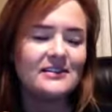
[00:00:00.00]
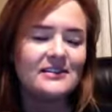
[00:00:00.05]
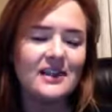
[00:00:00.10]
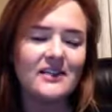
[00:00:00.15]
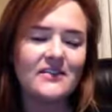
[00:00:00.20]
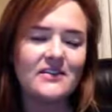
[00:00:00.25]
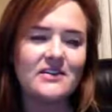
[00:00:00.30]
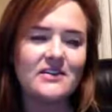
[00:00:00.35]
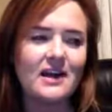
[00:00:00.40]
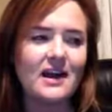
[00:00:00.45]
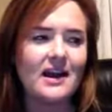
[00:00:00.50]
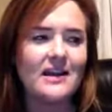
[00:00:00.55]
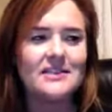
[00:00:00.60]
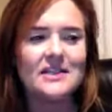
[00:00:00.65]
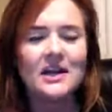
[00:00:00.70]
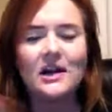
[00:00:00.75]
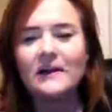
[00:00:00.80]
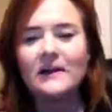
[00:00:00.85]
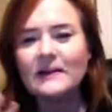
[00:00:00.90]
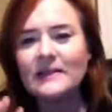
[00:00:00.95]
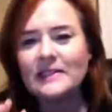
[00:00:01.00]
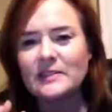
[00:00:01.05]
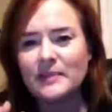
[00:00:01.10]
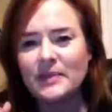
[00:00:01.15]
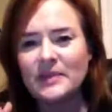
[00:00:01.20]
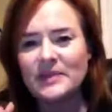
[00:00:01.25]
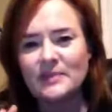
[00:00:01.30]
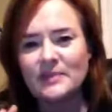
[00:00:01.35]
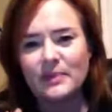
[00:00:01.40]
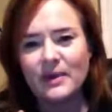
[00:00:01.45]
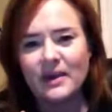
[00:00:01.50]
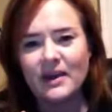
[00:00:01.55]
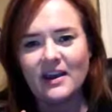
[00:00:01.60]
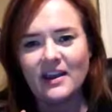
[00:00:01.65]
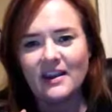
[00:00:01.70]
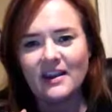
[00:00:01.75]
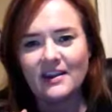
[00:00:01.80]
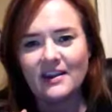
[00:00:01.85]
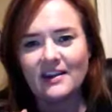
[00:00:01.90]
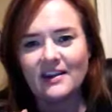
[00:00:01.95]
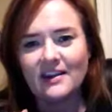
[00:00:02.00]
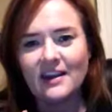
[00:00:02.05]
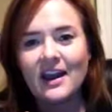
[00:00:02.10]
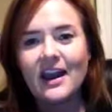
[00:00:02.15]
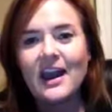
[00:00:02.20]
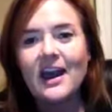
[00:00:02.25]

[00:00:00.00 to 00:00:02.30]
7 nights, all expense paid,